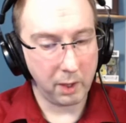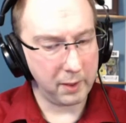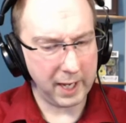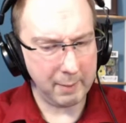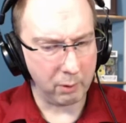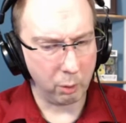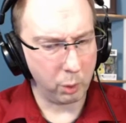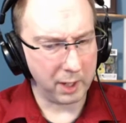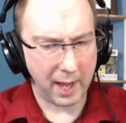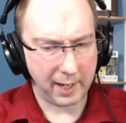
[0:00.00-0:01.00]
The keeper
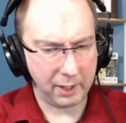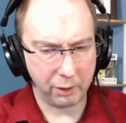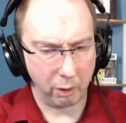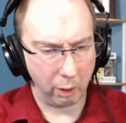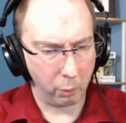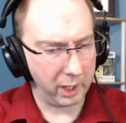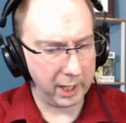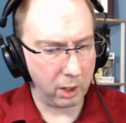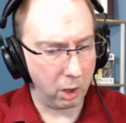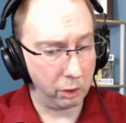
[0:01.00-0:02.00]
would not enter on what he
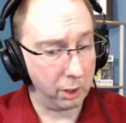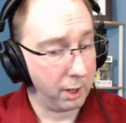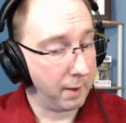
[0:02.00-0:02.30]
called